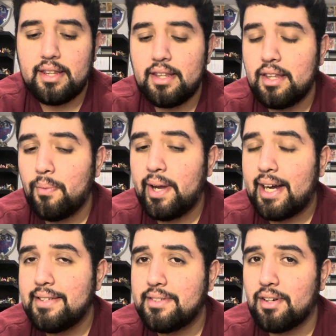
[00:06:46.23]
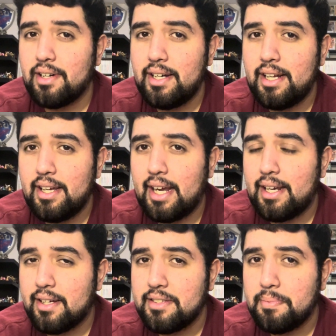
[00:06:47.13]
the way I started Hey
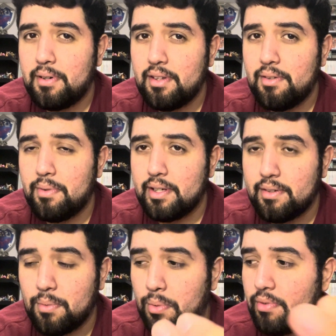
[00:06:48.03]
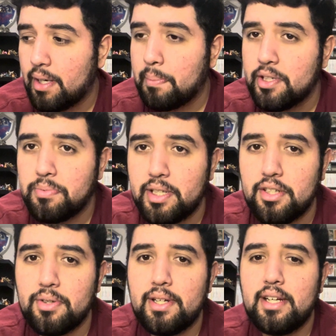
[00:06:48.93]
Look It's Paul, though, what really pushed me to
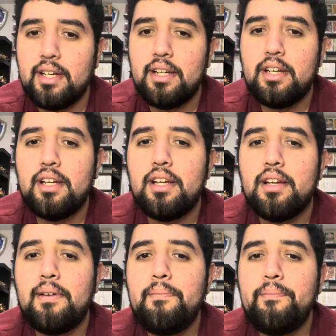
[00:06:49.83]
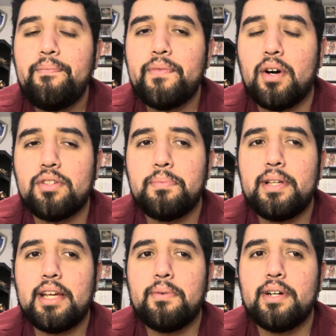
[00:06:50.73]
do it
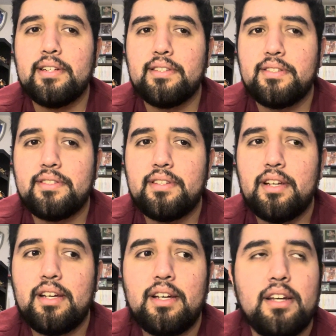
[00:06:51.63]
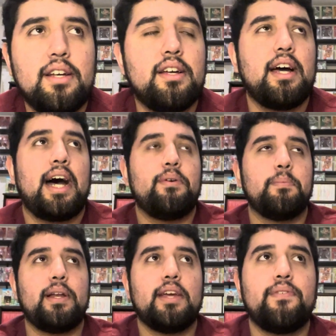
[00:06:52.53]
ultimately was I would
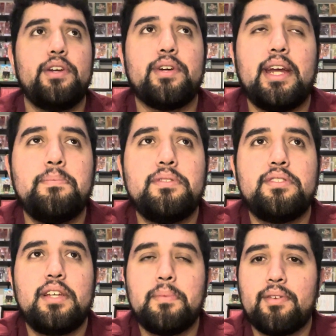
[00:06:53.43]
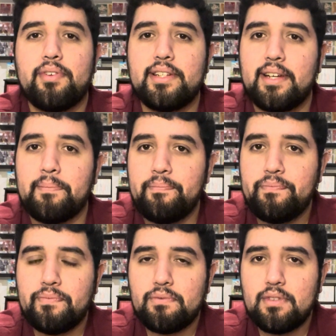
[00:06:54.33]
play video games in my free time.
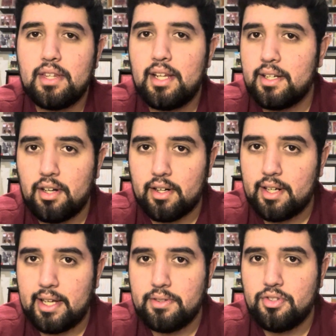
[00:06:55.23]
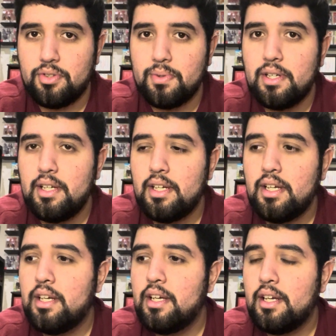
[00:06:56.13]
Dark Cloud 2,
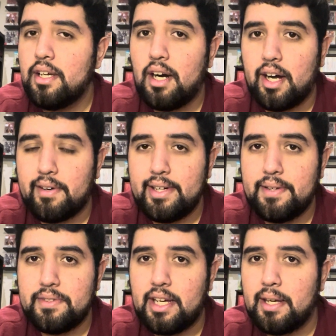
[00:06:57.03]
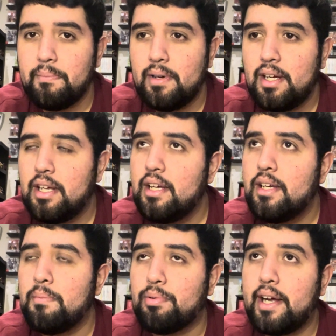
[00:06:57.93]
Ocarina of Time,
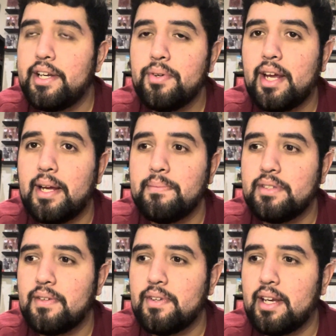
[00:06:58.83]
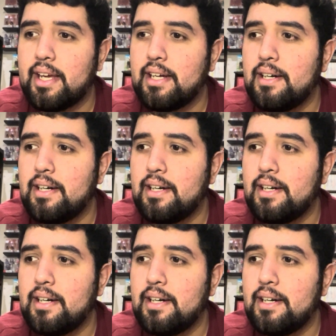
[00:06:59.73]
brand new games even, like